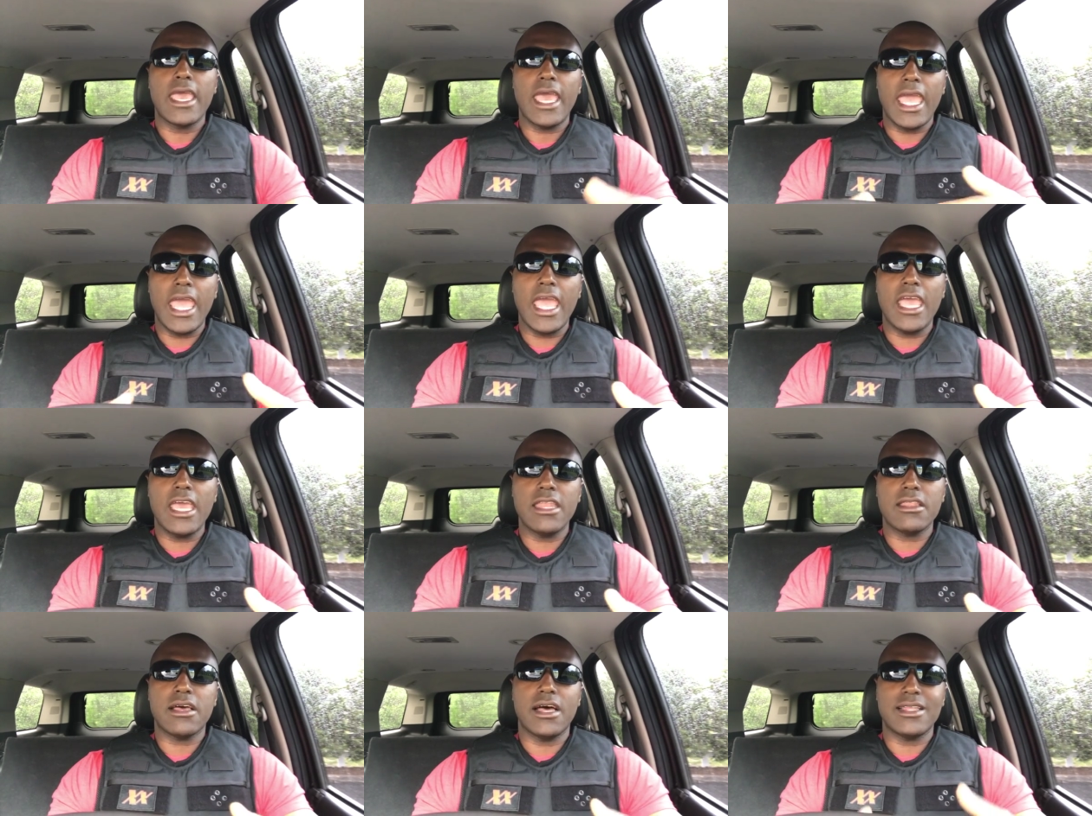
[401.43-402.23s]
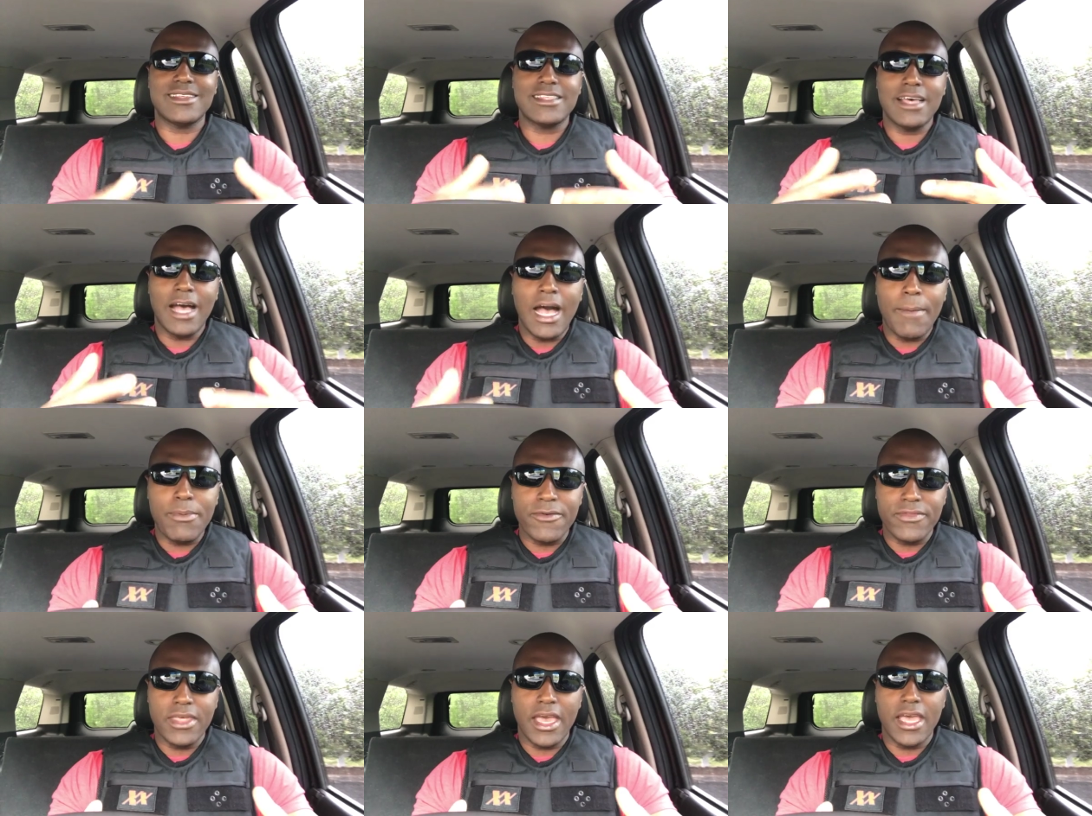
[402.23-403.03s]
And on top
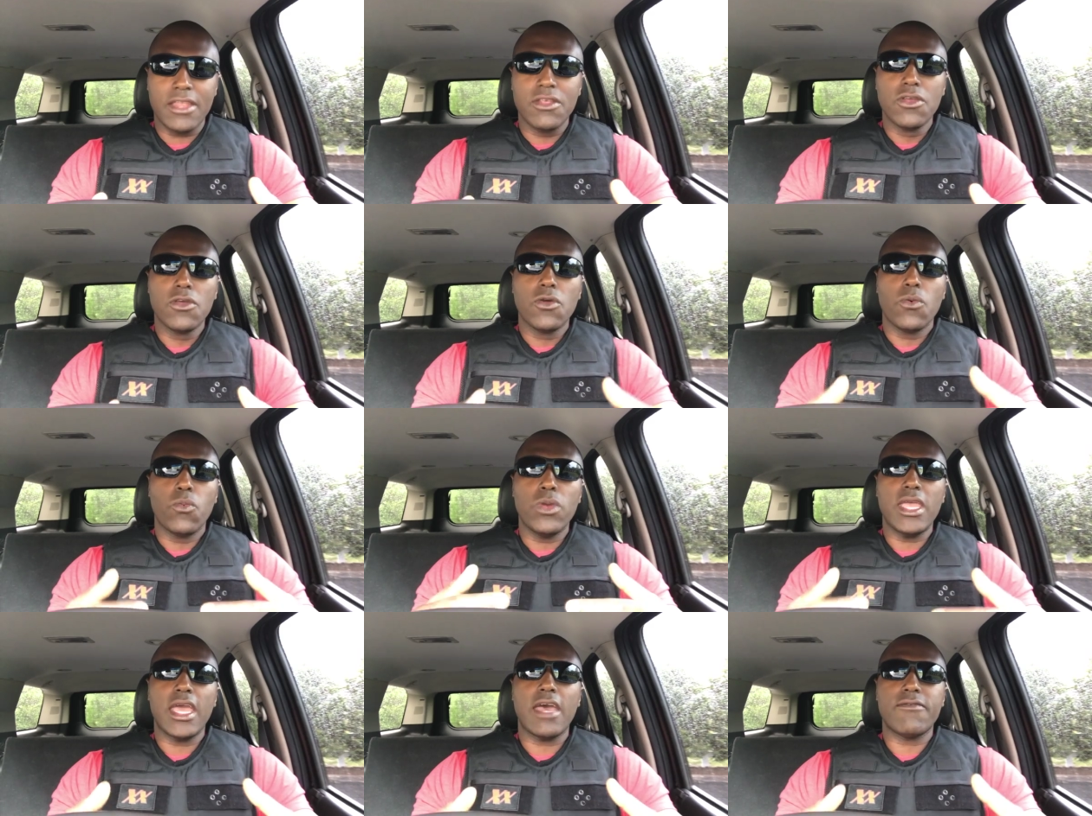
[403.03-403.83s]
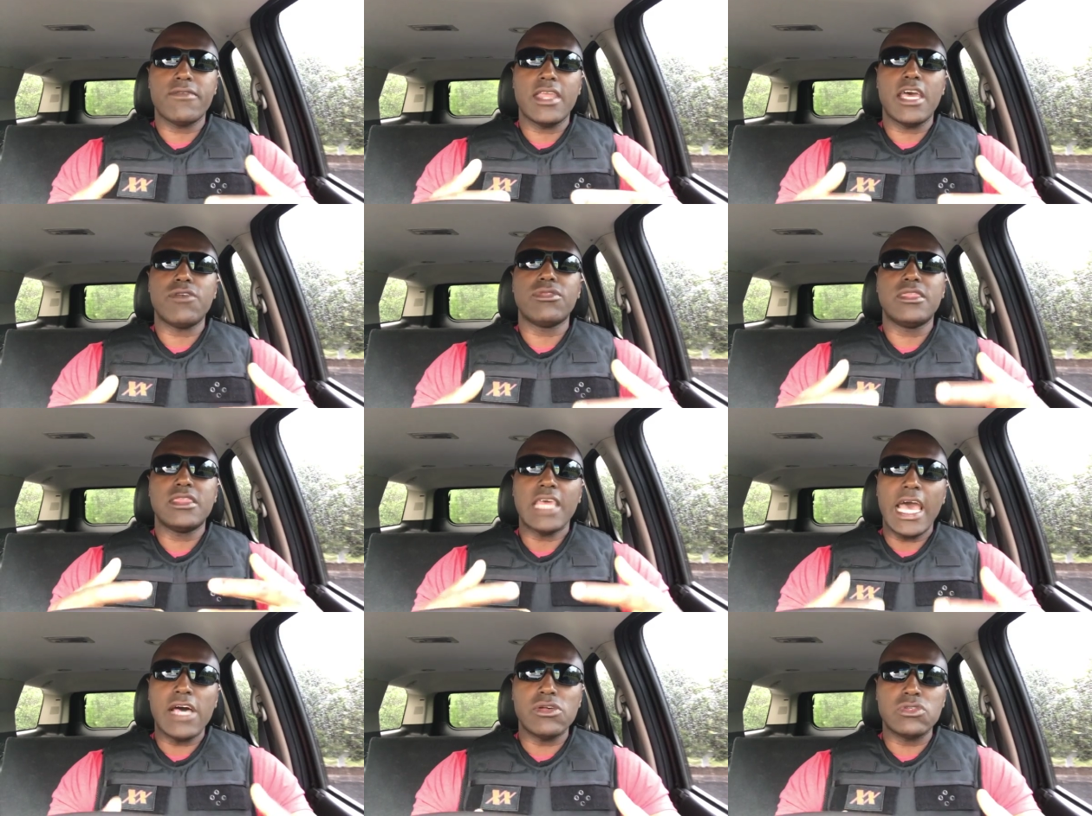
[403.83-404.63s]
of that, we have now
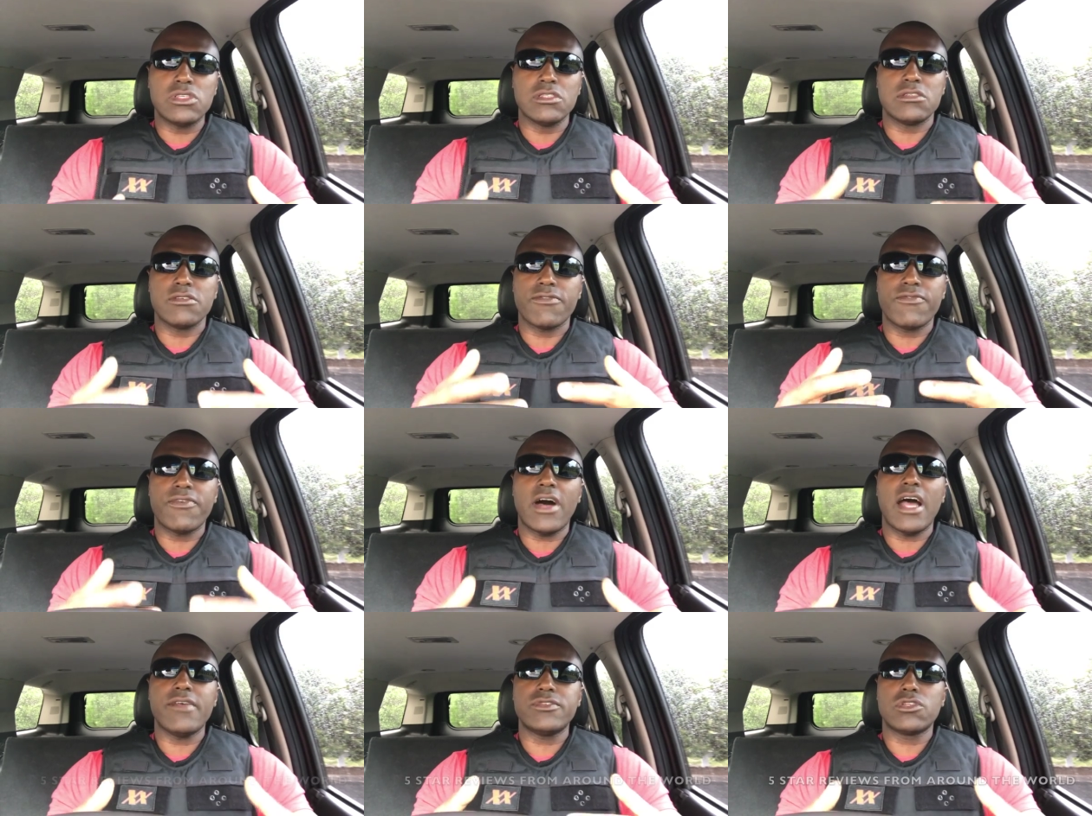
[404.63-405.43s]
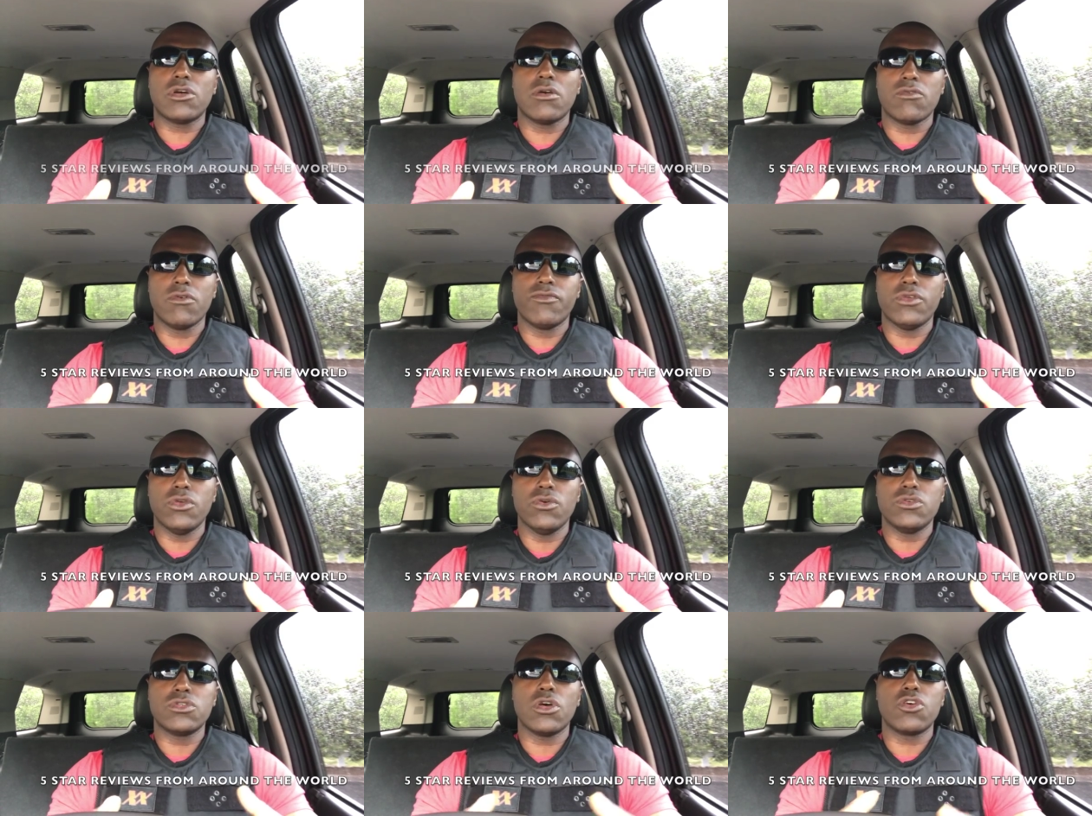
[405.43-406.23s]
thousands of five-star
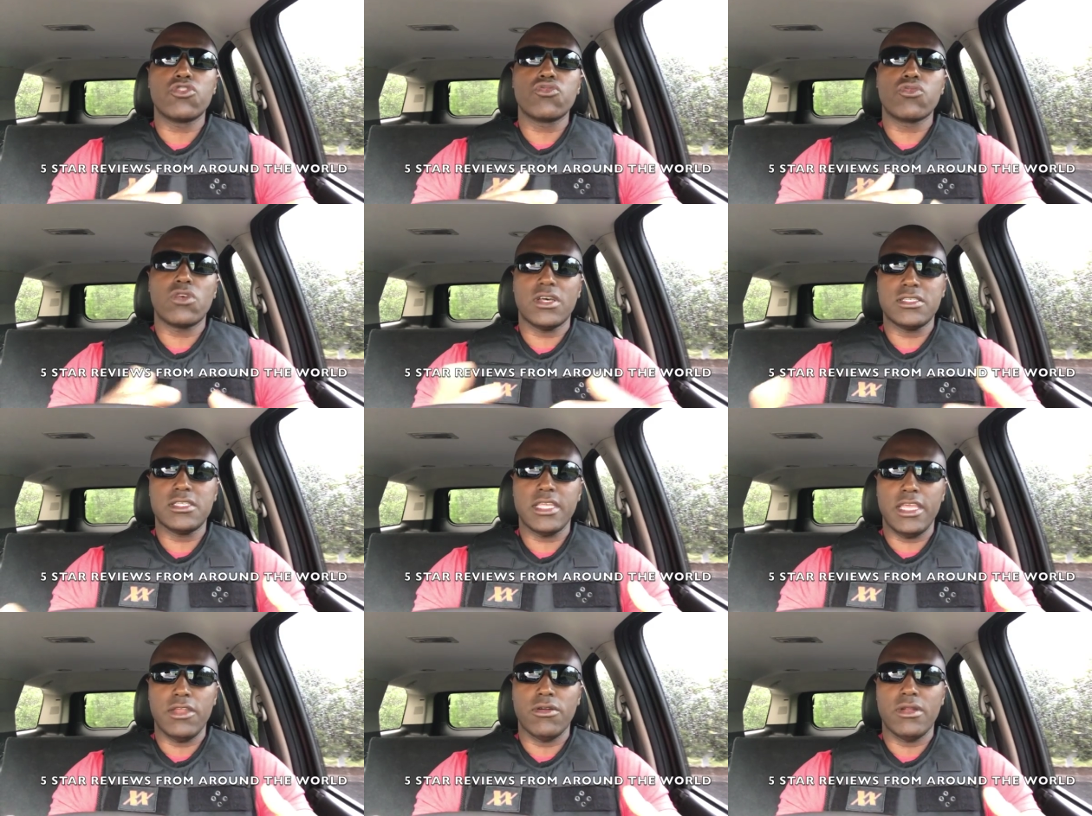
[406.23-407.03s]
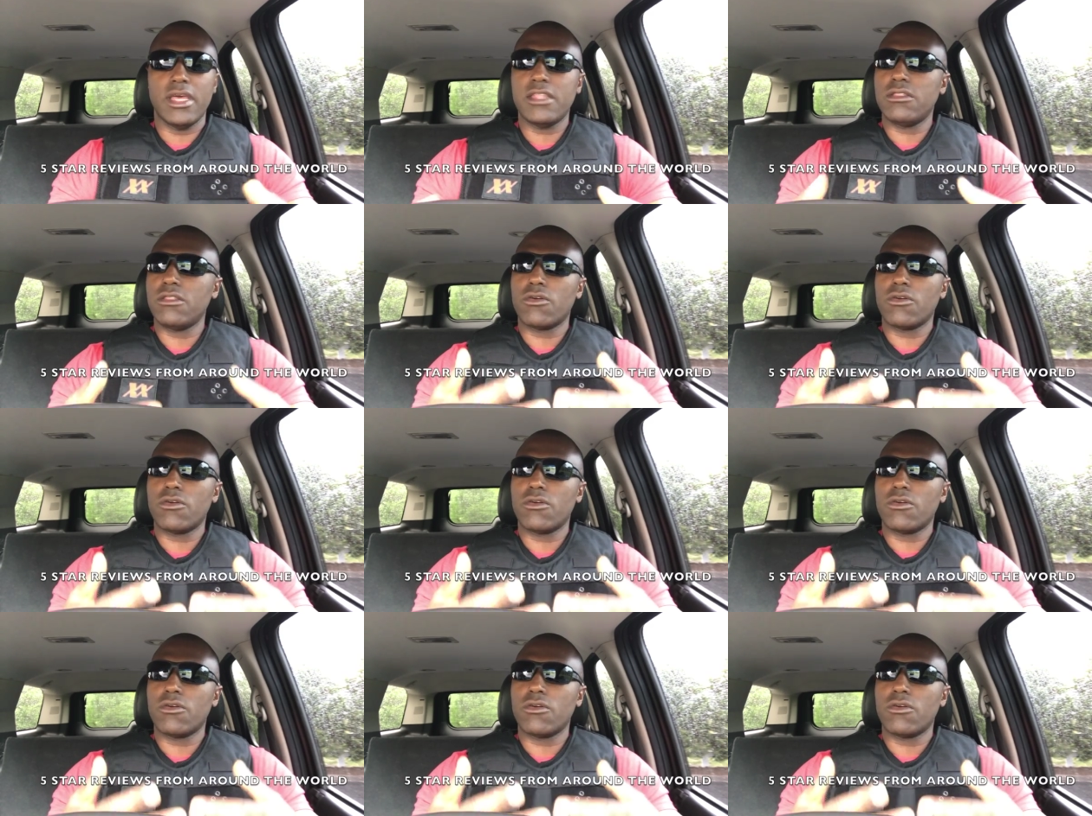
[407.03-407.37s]
reviews across the internet.